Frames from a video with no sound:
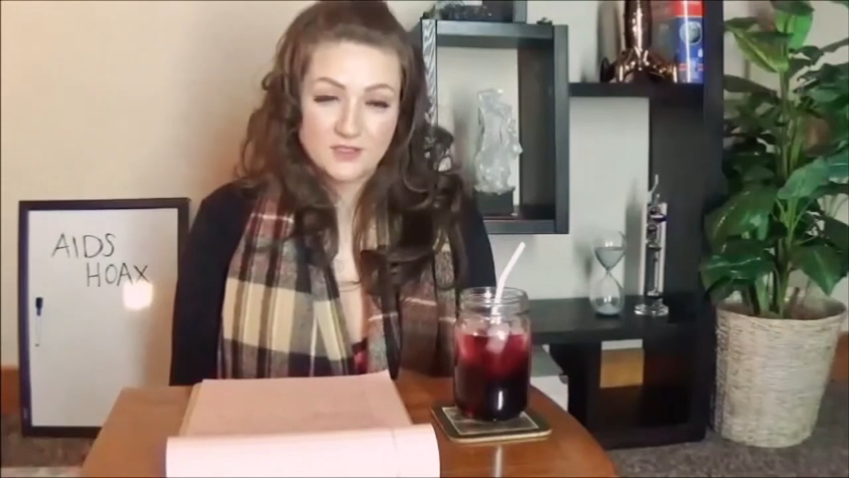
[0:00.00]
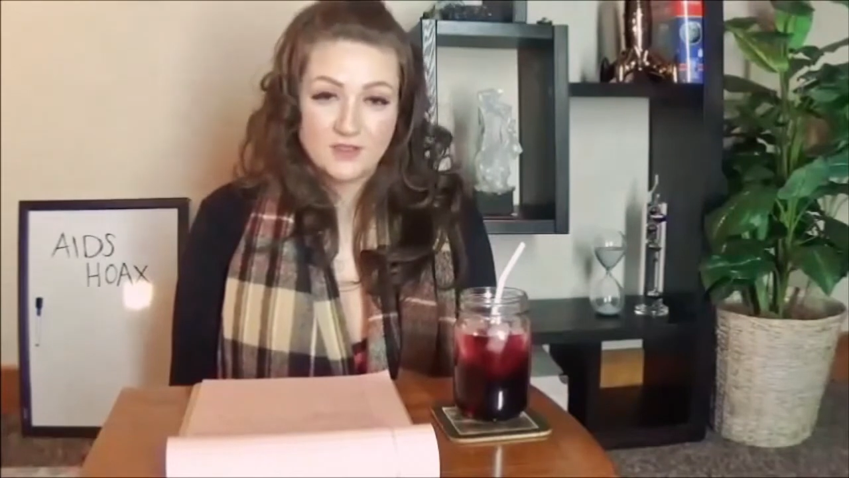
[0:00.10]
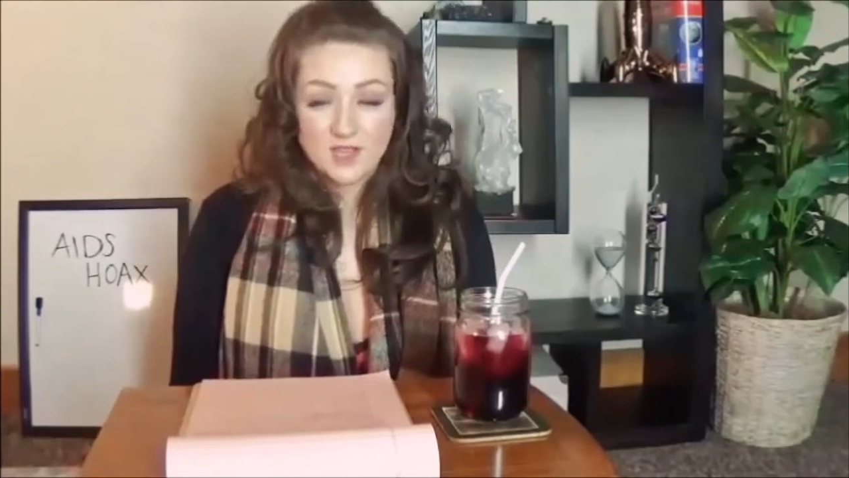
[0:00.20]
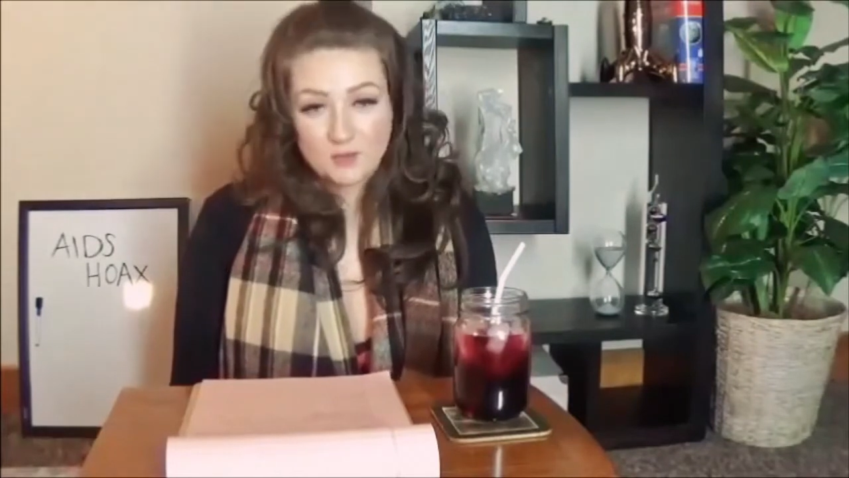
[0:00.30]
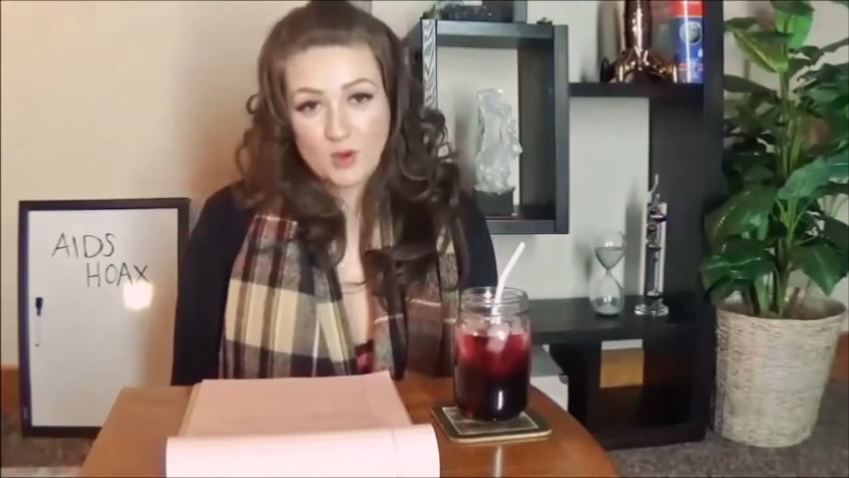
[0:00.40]
the
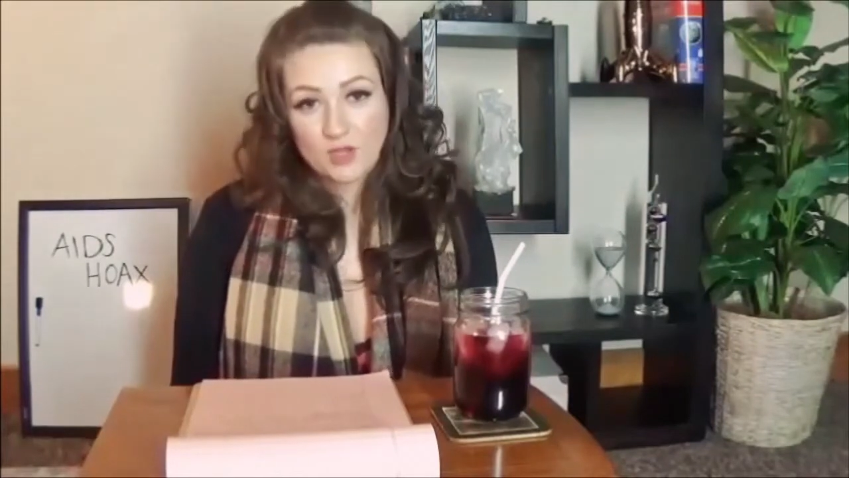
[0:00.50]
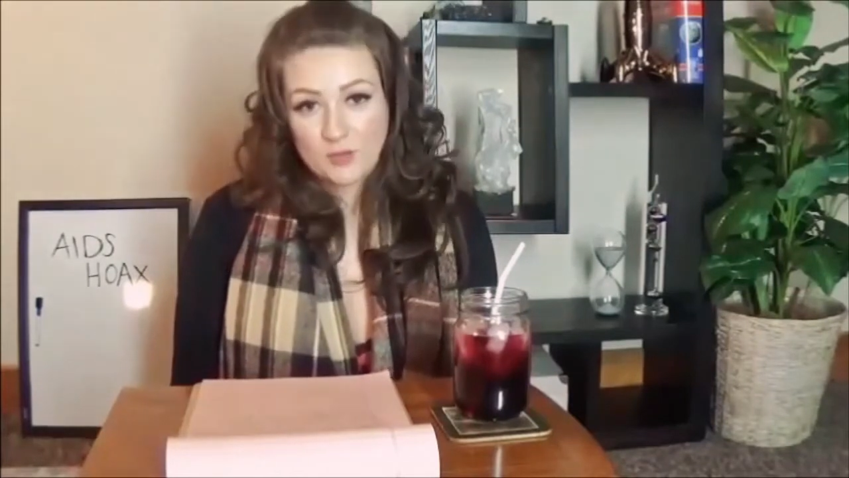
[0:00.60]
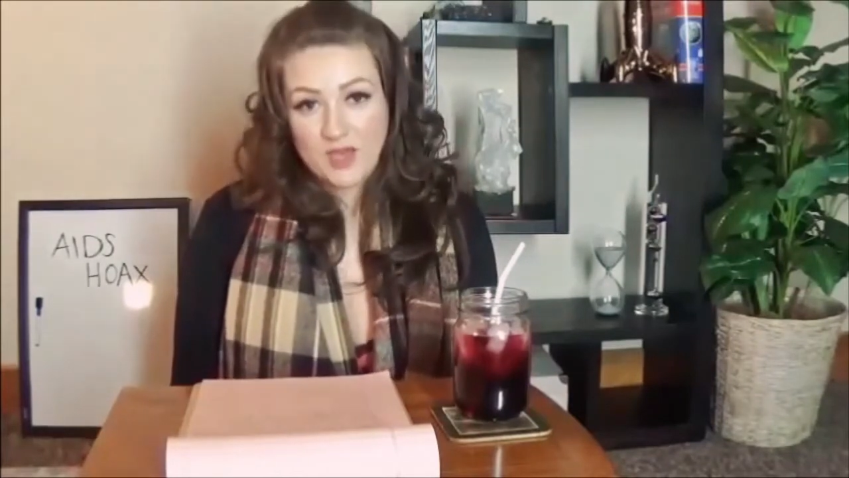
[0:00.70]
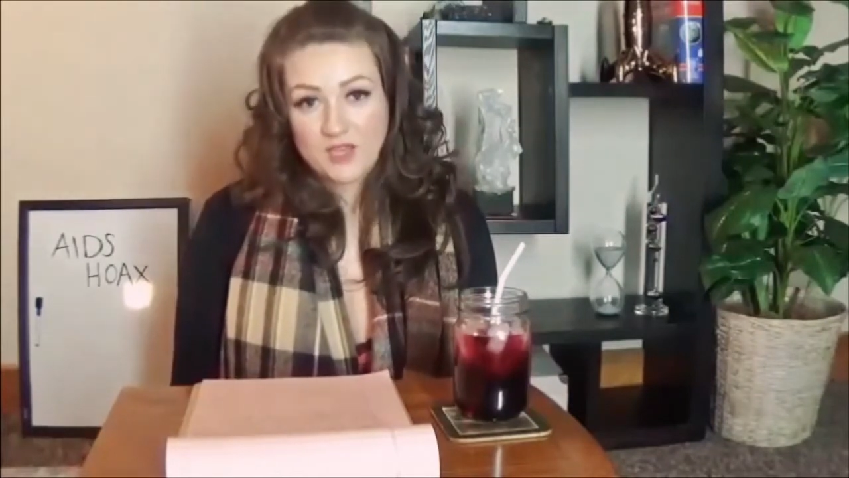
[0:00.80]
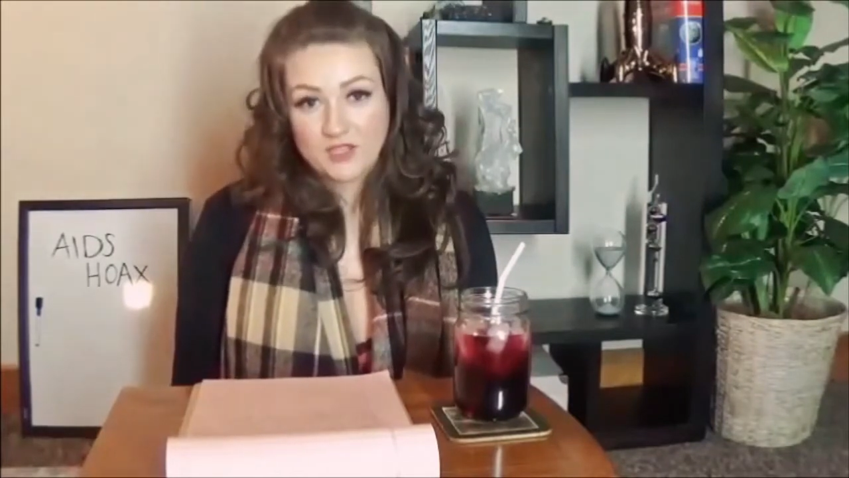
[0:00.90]
Ebola
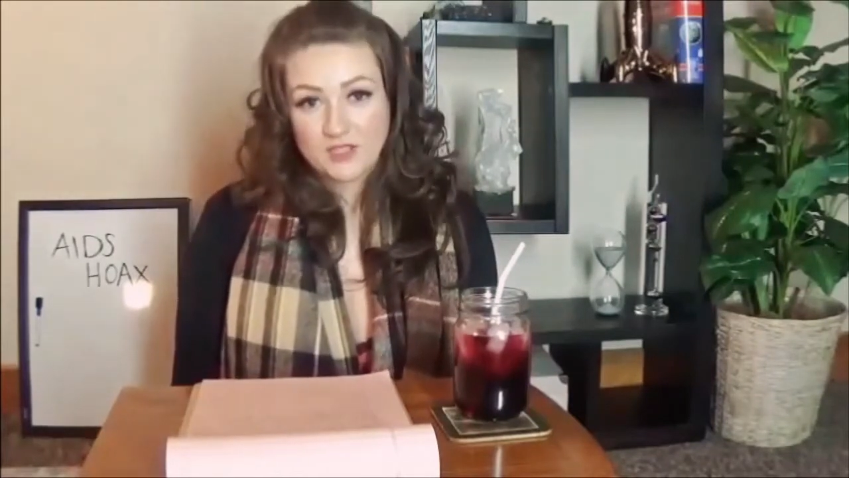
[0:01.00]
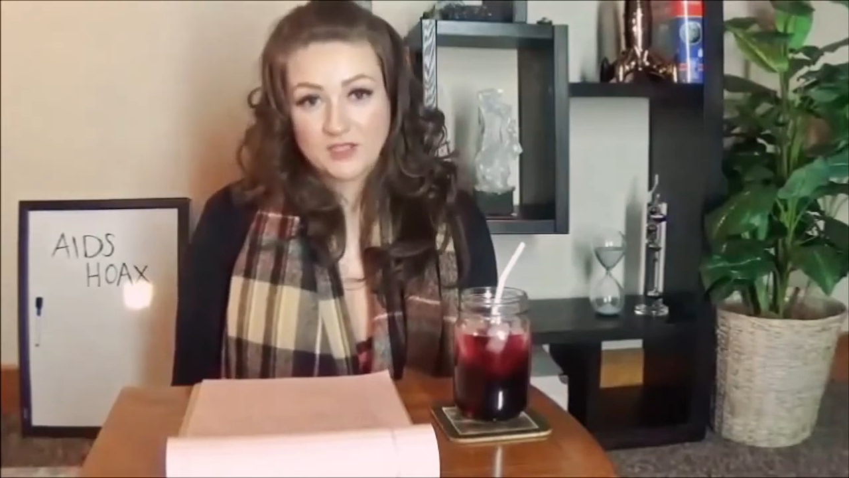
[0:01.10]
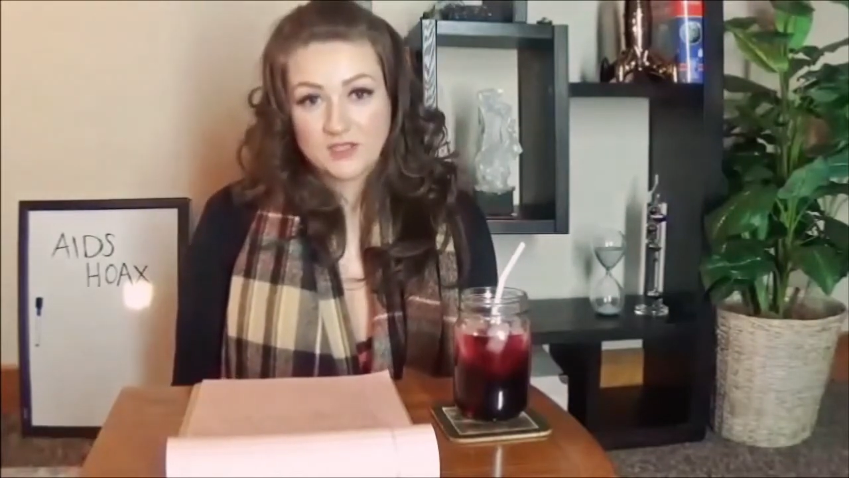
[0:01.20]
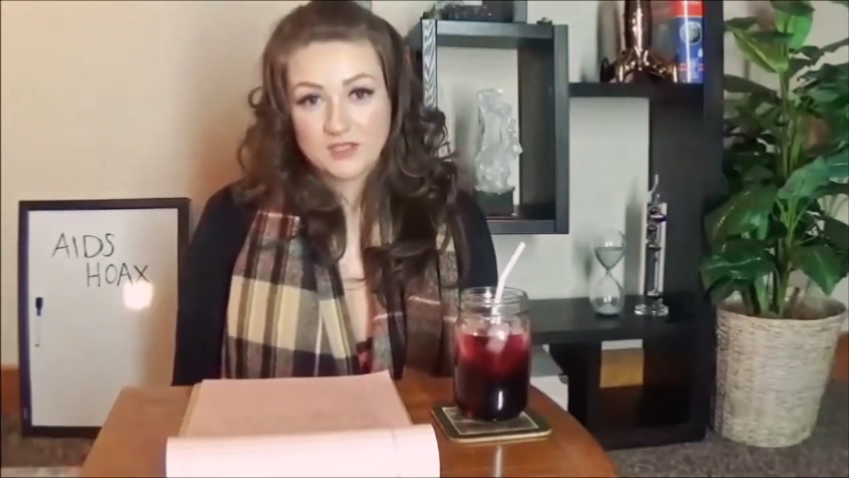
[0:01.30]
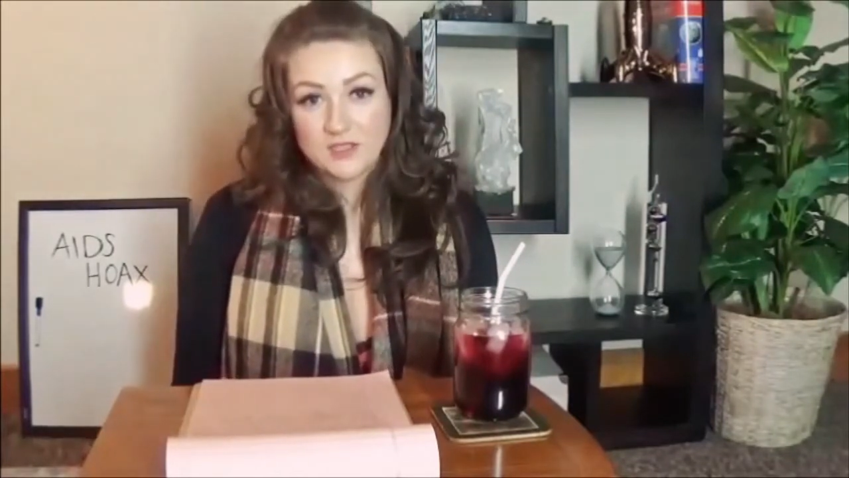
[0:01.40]

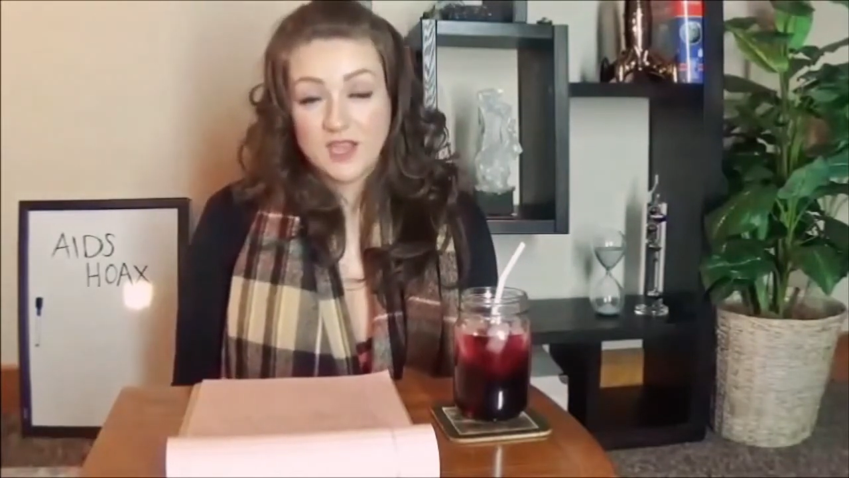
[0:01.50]
patients,